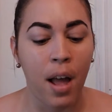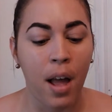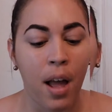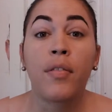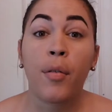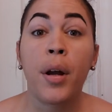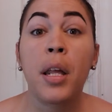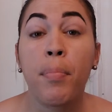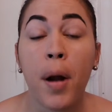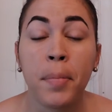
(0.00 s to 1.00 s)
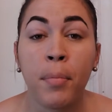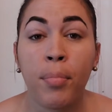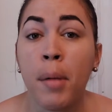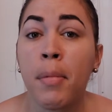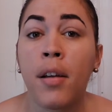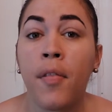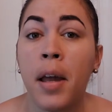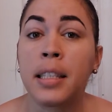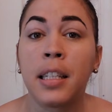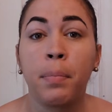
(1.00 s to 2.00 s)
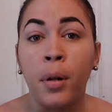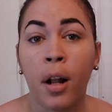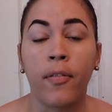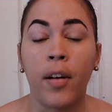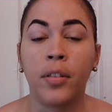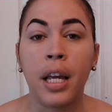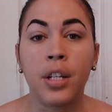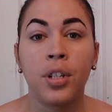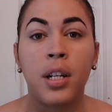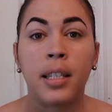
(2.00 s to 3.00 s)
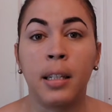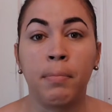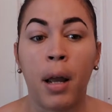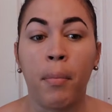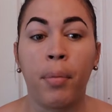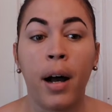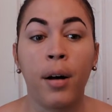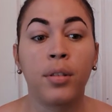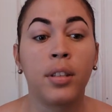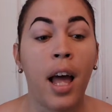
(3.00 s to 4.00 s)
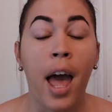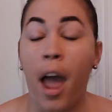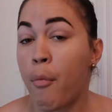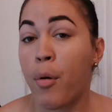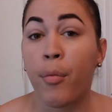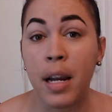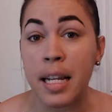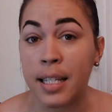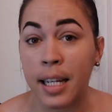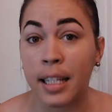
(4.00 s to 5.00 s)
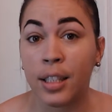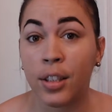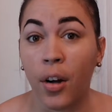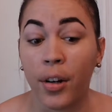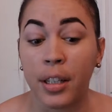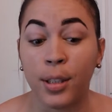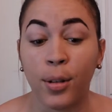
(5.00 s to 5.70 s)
So I've already prepped and primed my face. I put on foundation, I did my brows, and we're ready to get started.